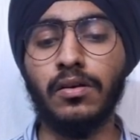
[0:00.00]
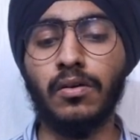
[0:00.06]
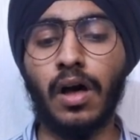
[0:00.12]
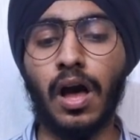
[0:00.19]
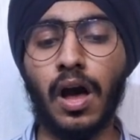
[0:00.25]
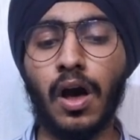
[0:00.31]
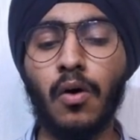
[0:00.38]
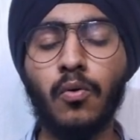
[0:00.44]

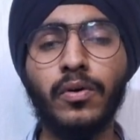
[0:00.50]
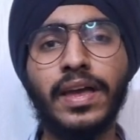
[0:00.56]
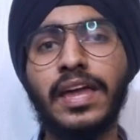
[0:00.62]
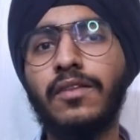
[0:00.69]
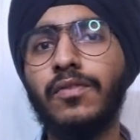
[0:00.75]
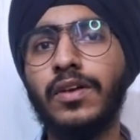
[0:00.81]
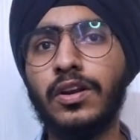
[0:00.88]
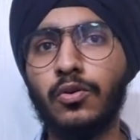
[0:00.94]
how
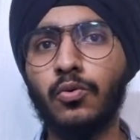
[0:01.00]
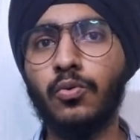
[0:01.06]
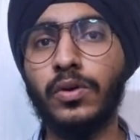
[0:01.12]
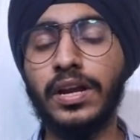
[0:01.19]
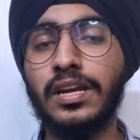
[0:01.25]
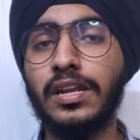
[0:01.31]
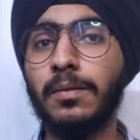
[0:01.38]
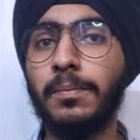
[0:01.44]
can we
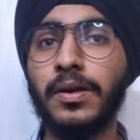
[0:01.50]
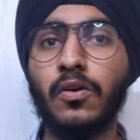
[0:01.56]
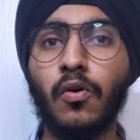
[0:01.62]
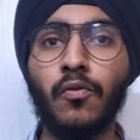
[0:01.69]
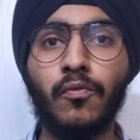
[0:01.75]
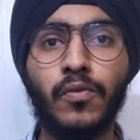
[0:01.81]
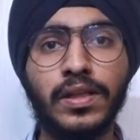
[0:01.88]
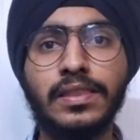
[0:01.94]
do it in big
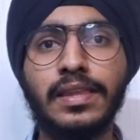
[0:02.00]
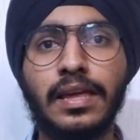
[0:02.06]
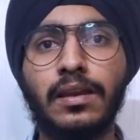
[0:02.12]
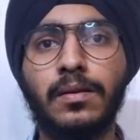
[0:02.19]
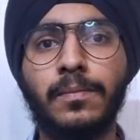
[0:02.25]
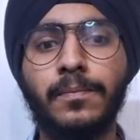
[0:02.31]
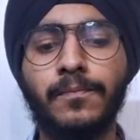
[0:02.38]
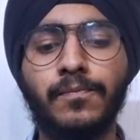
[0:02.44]
of one
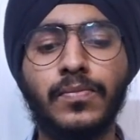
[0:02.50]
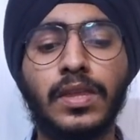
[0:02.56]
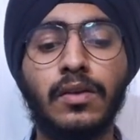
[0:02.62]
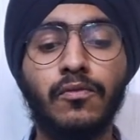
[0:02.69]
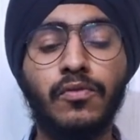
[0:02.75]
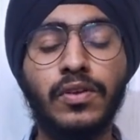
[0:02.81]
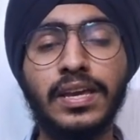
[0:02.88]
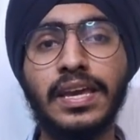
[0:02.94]
then?
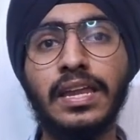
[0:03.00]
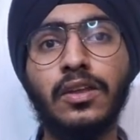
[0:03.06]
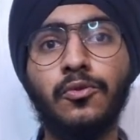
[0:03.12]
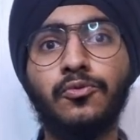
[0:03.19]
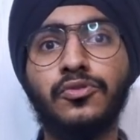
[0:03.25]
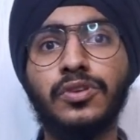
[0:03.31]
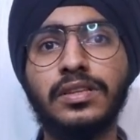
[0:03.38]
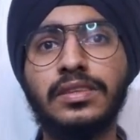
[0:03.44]
We can
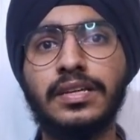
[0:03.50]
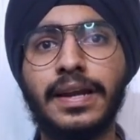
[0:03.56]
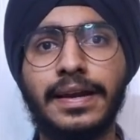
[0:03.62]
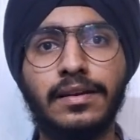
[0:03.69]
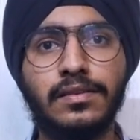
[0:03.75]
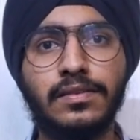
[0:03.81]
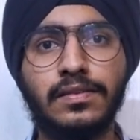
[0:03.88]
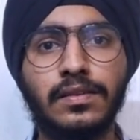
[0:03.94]
use the
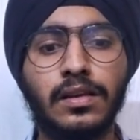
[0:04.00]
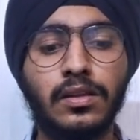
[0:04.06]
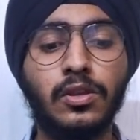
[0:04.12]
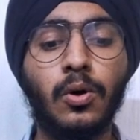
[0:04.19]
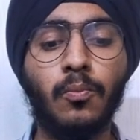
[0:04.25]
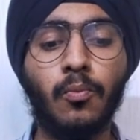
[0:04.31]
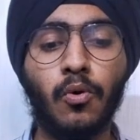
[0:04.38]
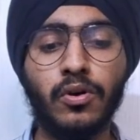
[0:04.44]
threads.
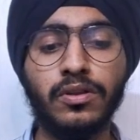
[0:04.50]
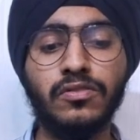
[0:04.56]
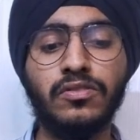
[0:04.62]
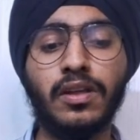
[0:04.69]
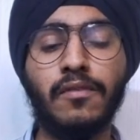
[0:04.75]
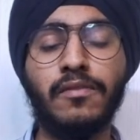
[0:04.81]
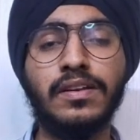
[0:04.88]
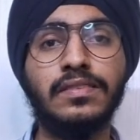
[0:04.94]
Now, Morris
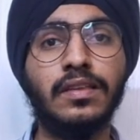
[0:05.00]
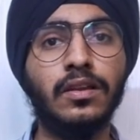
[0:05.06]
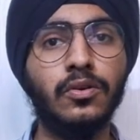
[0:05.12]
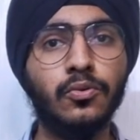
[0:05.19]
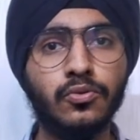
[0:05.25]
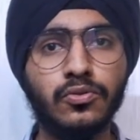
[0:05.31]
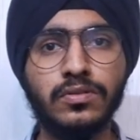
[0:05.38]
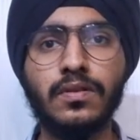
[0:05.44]
Traversal
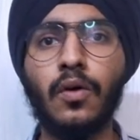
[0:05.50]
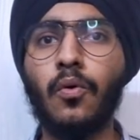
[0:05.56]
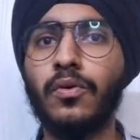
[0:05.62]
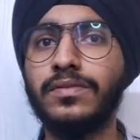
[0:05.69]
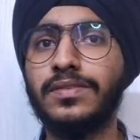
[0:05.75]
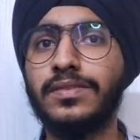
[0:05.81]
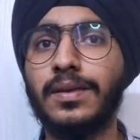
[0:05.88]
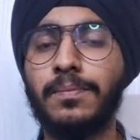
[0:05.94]
uses a
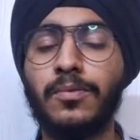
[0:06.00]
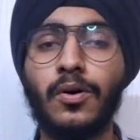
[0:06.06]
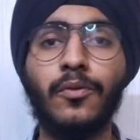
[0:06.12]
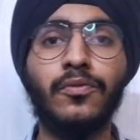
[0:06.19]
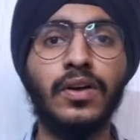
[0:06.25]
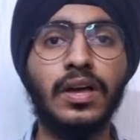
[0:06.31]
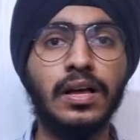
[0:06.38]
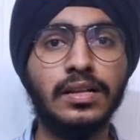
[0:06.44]
concept
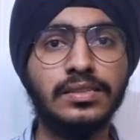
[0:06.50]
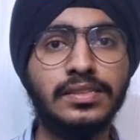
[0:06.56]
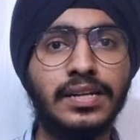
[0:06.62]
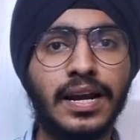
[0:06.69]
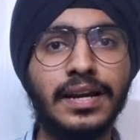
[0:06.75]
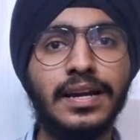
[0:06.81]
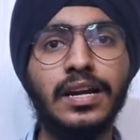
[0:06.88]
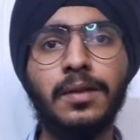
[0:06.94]
of
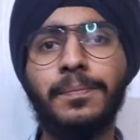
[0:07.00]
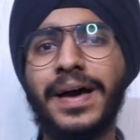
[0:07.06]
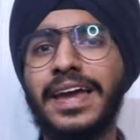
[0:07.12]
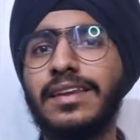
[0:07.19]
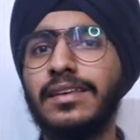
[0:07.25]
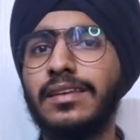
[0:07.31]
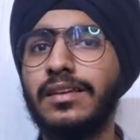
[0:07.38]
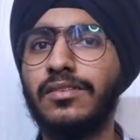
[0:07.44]
threaded
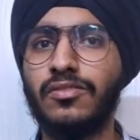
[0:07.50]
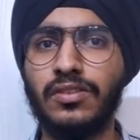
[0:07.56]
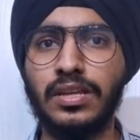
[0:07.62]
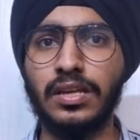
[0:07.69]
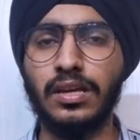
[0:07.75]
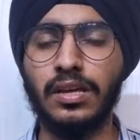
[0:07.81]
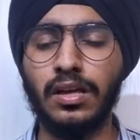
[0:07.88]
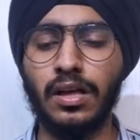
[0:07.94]
binary
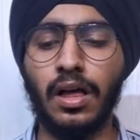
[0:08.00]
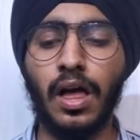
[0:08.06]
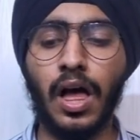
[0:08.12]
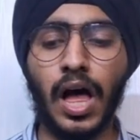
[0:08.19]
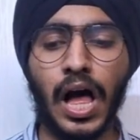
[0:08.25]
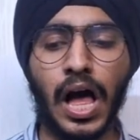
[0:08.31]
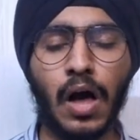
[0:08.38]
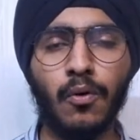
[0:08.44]
tree.
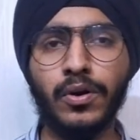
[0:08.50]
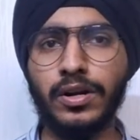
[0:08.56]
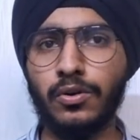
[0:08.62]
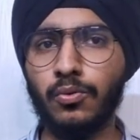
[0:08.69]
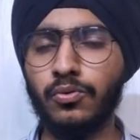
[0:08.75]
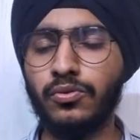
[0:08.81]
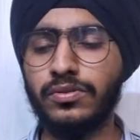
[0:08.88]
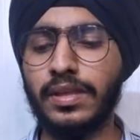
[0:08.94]
How it
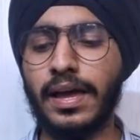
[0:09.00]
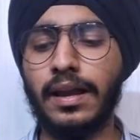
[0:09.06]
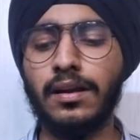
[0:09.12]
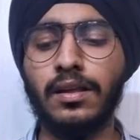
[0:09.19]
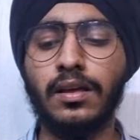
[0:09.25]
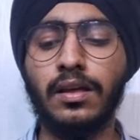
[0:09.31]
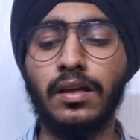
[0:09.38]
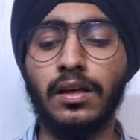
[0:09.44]
does
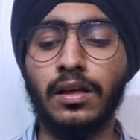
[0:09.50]
that?